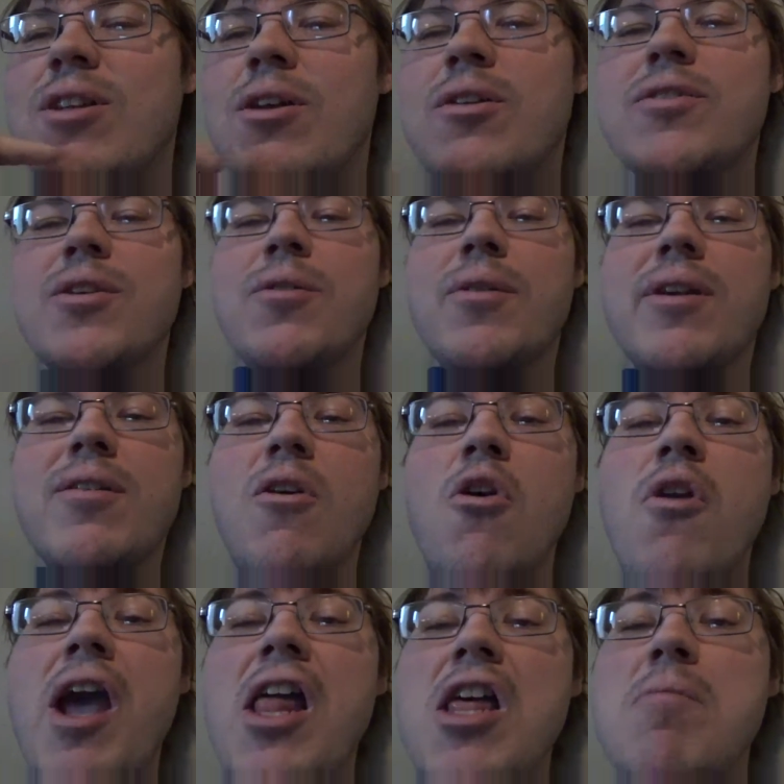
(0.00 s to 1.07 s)
those of you wondering,
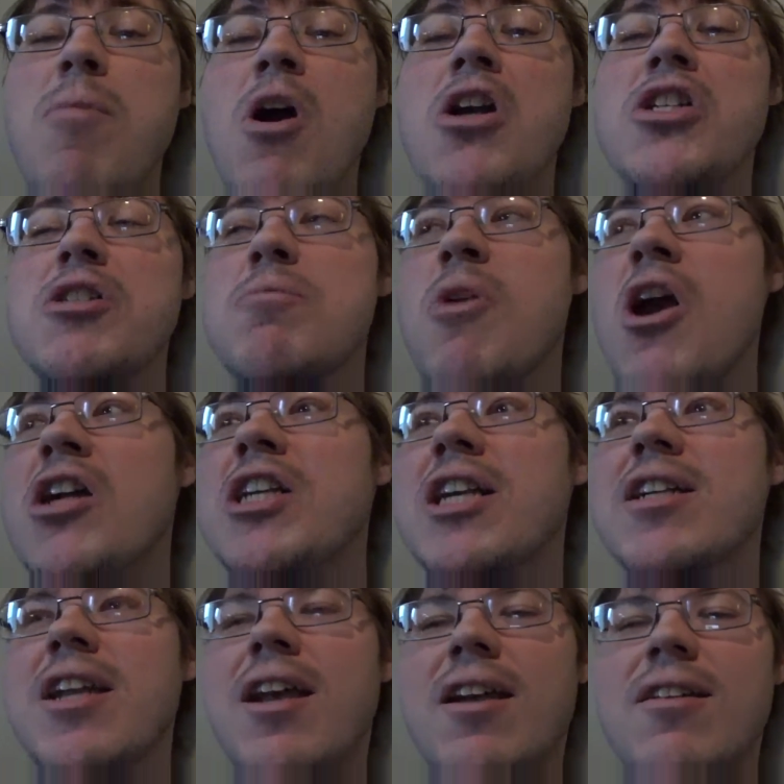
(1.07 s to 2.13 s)
oh, Alan Parsons
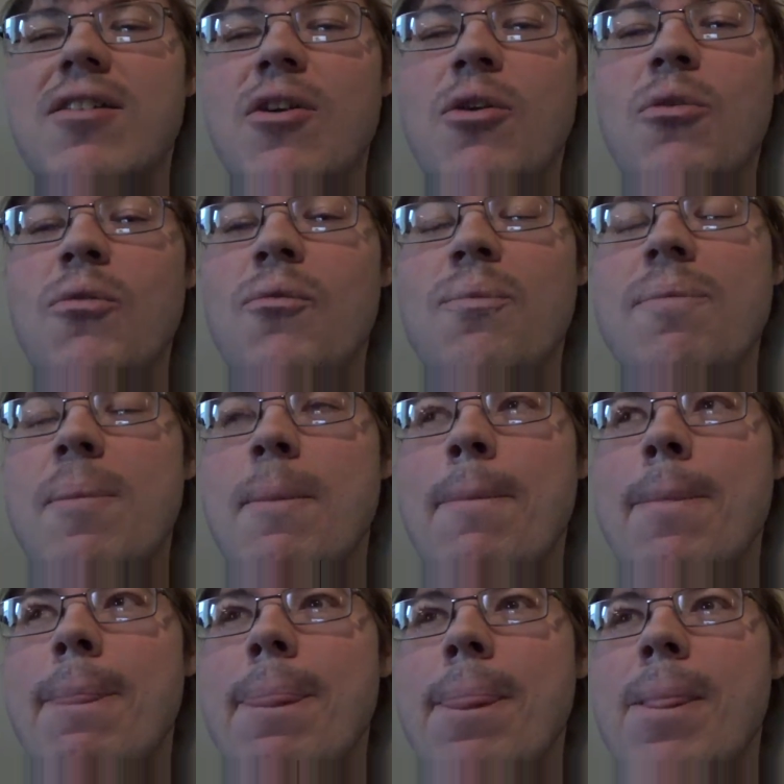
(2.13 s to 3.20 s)
Project, yeah, no.
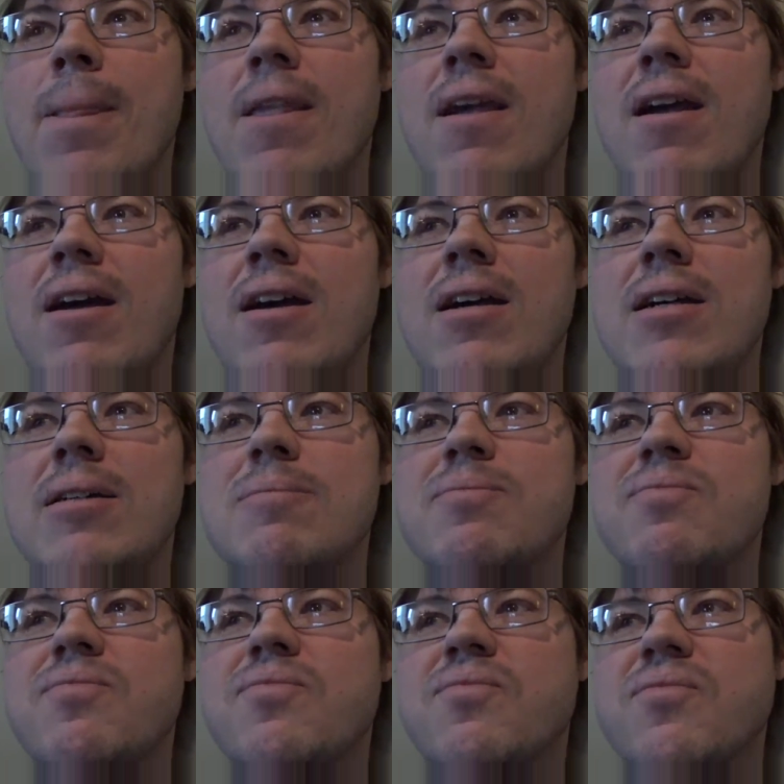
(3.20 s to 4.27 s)

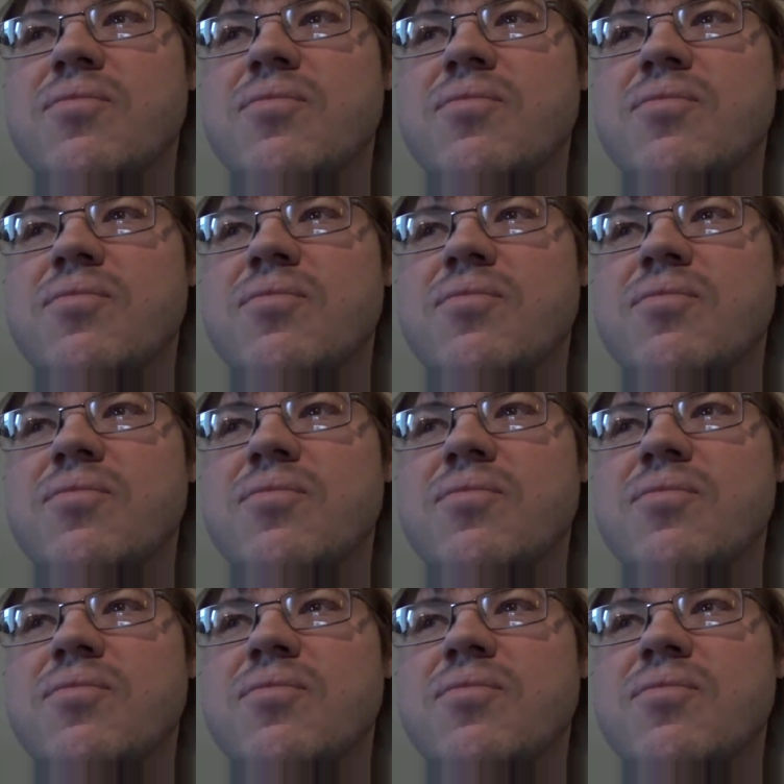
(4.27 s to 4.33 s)
Um,